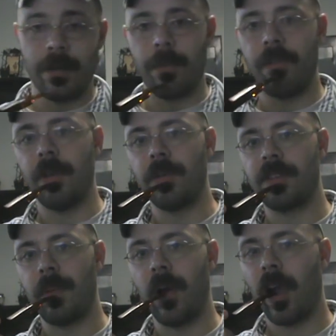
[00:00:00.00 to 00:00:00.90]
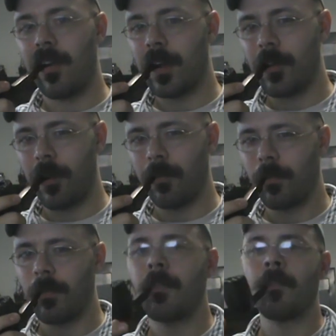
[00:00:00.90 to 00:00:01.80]
review and smoke. So
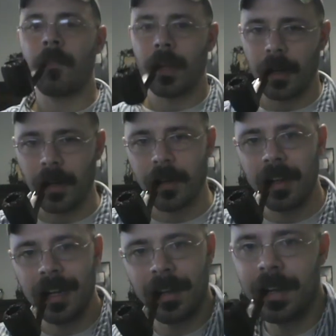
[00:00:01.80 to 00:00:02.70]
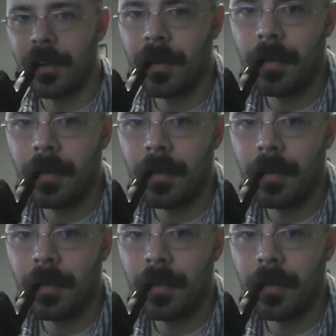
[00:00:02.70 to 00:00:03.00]
I'll talk to you guys later.